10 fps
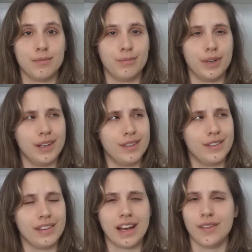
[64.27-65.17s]
But
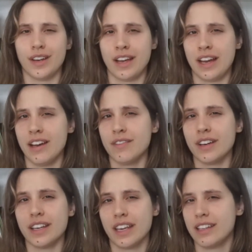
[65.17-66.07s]
now that I have,
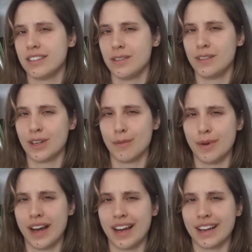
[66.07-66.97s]
I can't seem to go
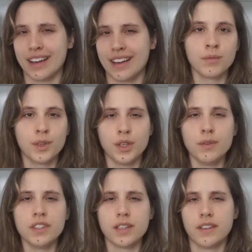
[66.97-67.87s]
back.
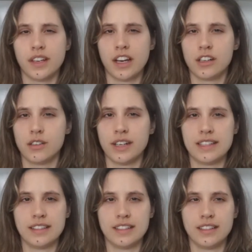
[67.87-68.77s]
Humans have been
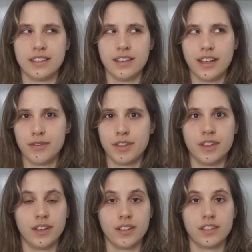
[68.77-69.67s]
categorizing
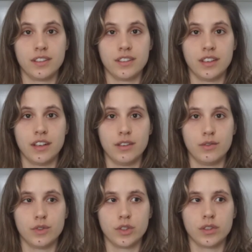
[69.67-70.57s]
everything under the sun
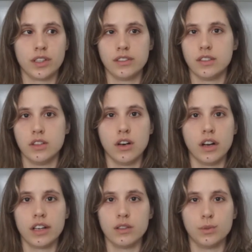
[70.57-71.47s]
for as
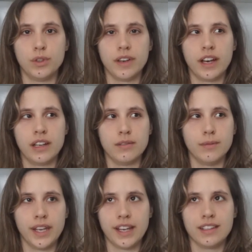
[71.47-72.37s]
long as we've had
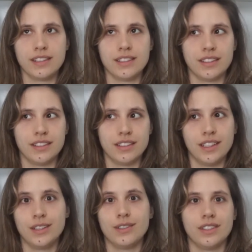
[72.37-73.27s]
hands and
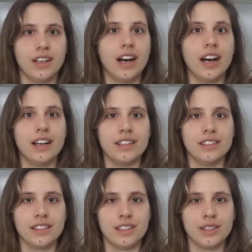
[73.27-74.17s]
ears and
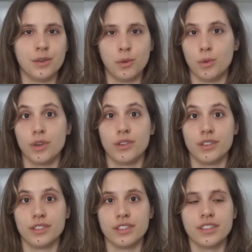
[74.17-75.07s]
eyes and
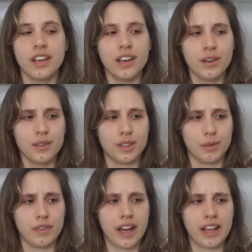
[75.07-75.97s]
words, since
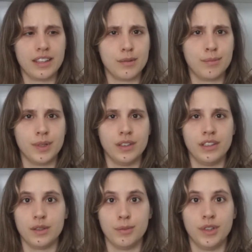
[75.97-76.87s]
we've had the ability
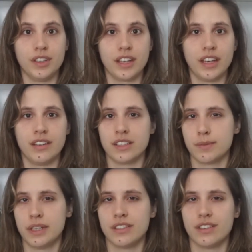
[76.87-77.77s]
to communicate and
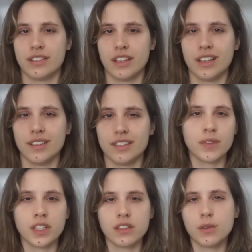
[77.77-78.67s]
express ourselves.
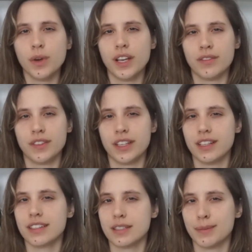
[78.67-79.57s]
It's the way of
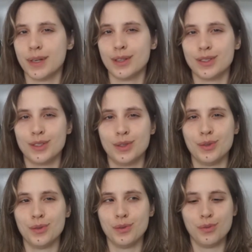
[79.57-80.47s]
things, I suppose,
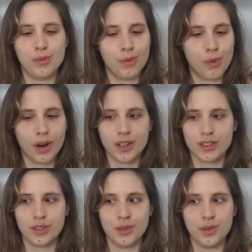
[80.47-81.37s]
to want
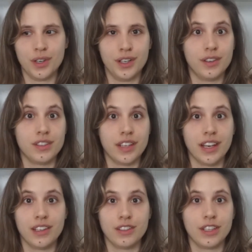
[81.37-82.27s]
to
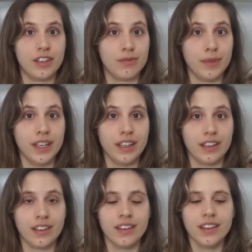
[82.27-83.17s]
understand, to give
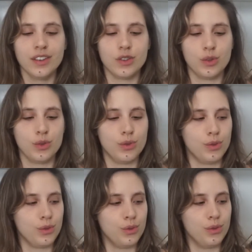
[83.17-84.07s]
meaning,
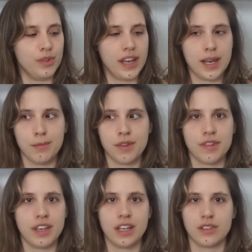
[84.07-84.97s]
to name the
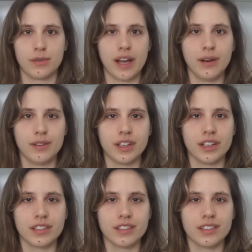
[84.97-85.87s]
things around
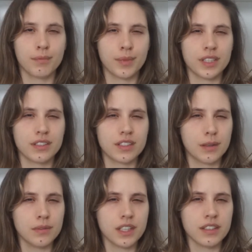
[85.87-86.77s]
us. But
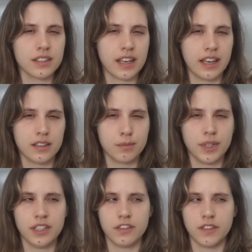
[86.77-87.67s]
some things can't
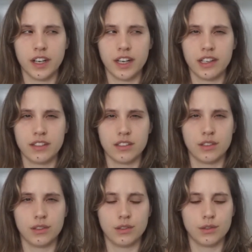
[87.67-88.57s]
be defined
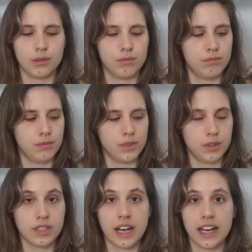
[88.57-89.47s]
so
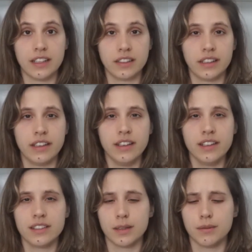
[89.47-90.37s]
tidily.
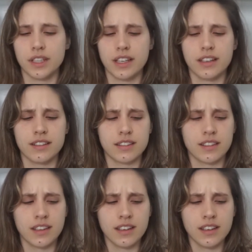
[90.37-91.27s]
Some things
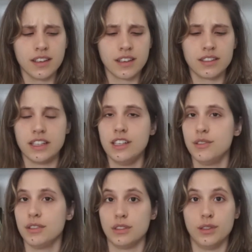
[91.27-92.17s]
continue
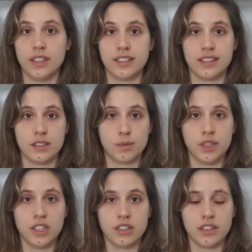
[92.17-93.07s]
to elude us as a
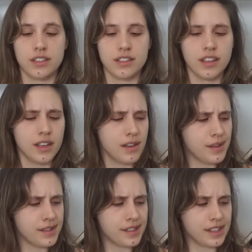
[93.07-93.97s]
species.
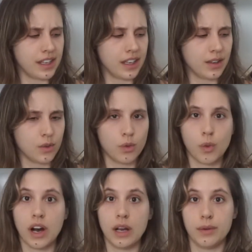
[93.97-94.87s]
Like
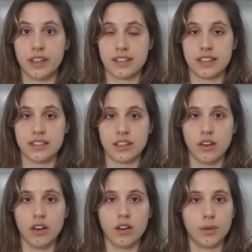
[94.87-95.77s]
why we exist at
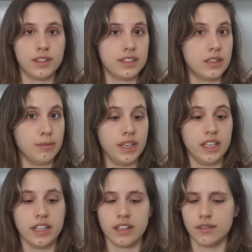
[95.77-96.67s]
all, what's the
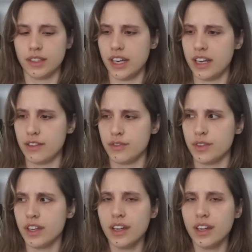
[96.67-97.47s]
meaning of life.